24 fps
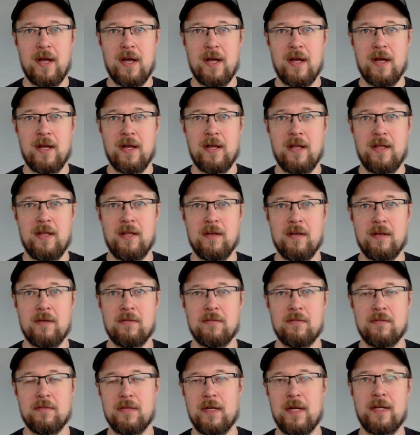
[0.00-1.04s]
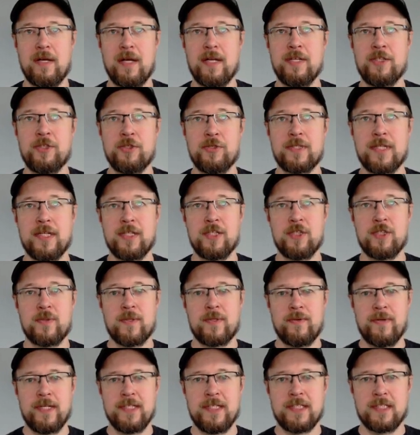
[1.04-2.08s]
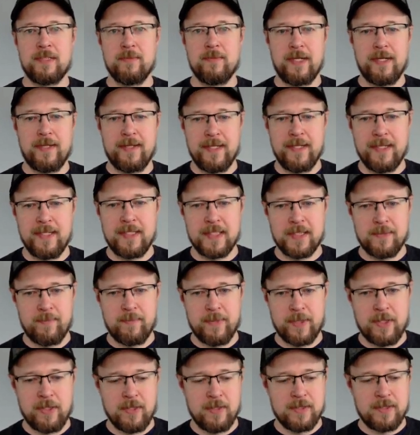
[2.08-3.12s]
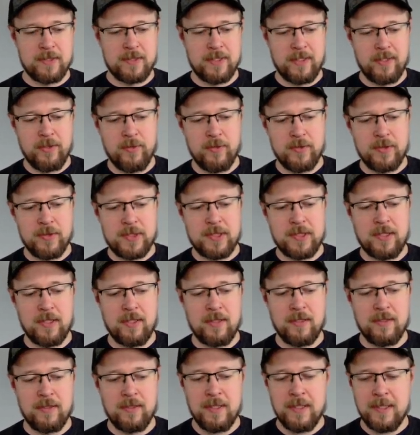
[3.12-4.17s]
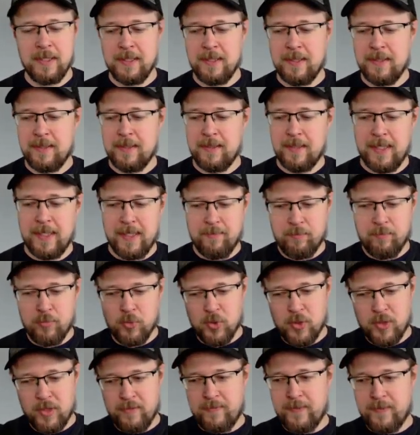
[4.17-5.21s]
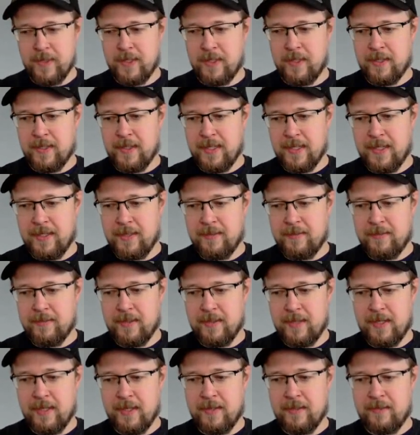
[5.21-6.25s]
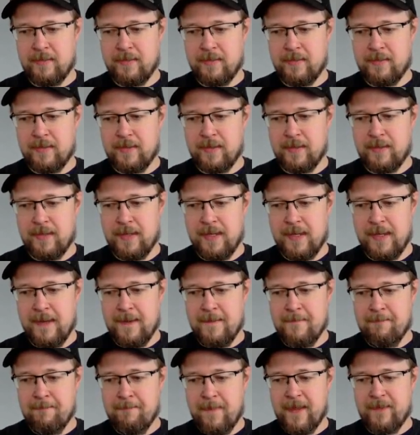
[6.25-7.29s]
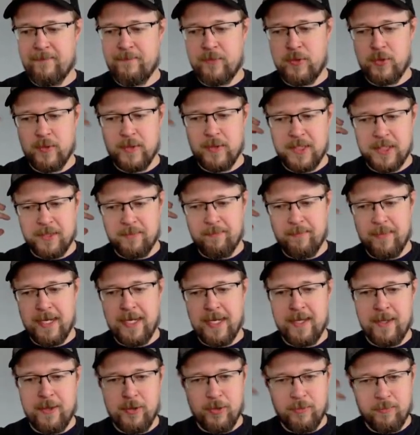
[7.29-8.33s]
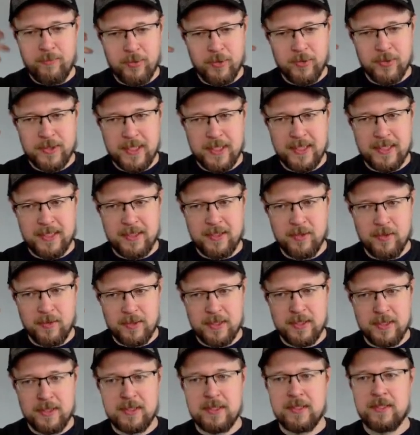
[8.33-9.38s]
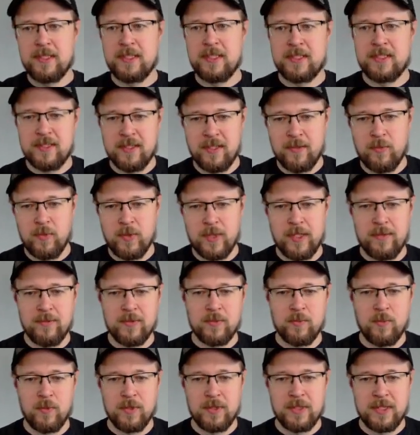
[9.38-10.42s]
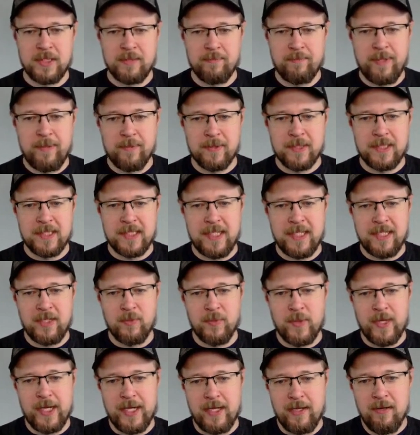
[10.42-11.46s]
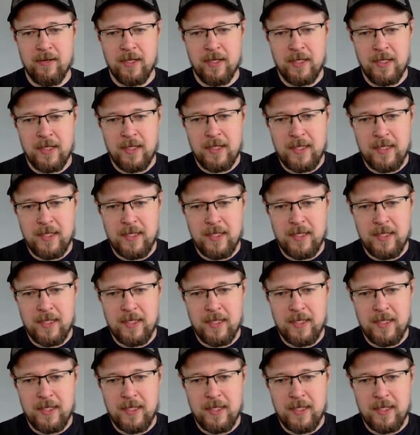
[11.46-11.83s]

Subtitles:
I do tend to erase them, and I think it's because the notes are more of a view into my thought process, not into necessarily what I was wanting people to take away.